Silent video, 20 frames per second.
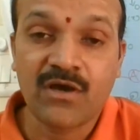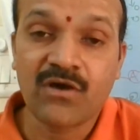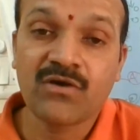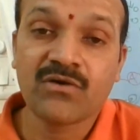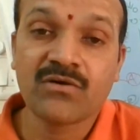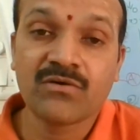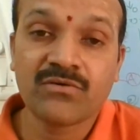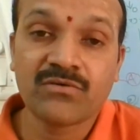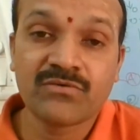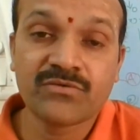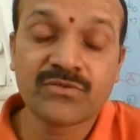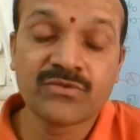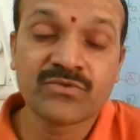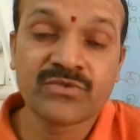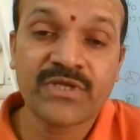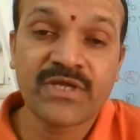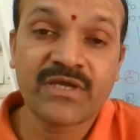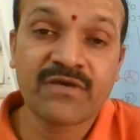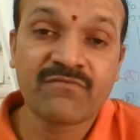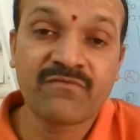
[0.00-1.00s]
Now
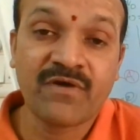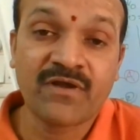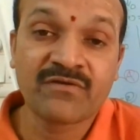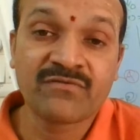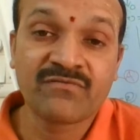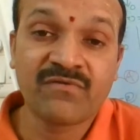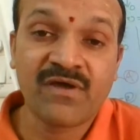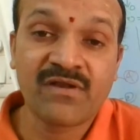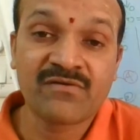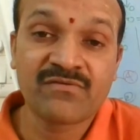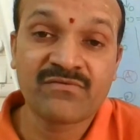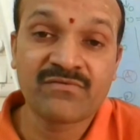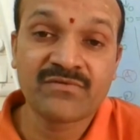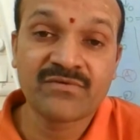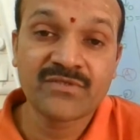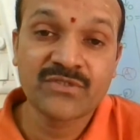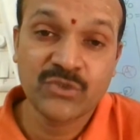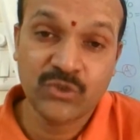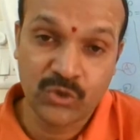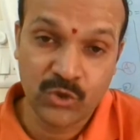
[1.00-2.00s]
you take
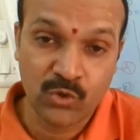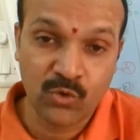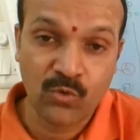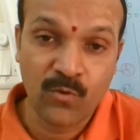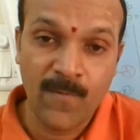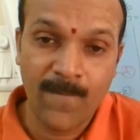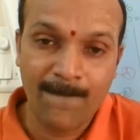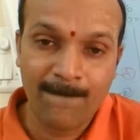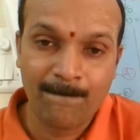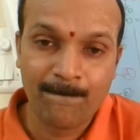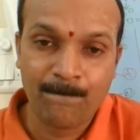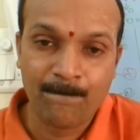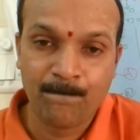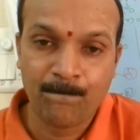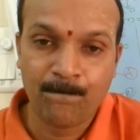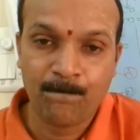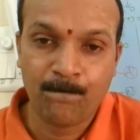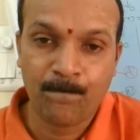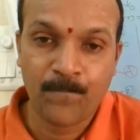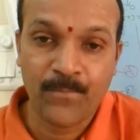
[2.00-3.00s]
110
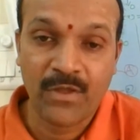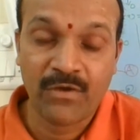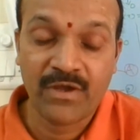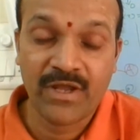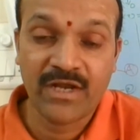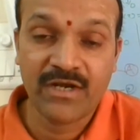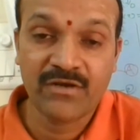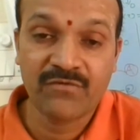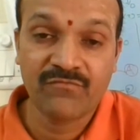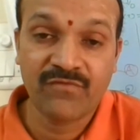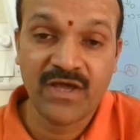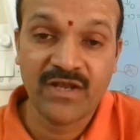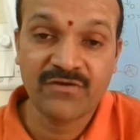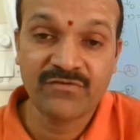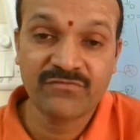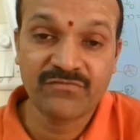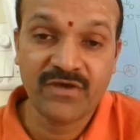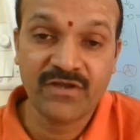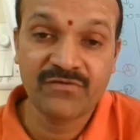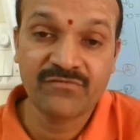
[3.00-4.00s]
and
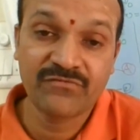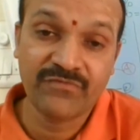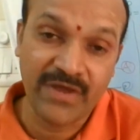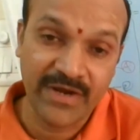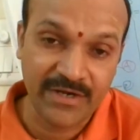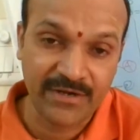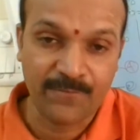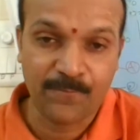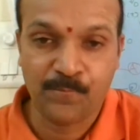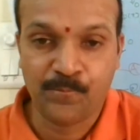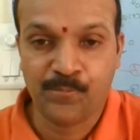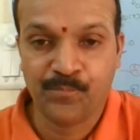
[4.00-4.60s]
111,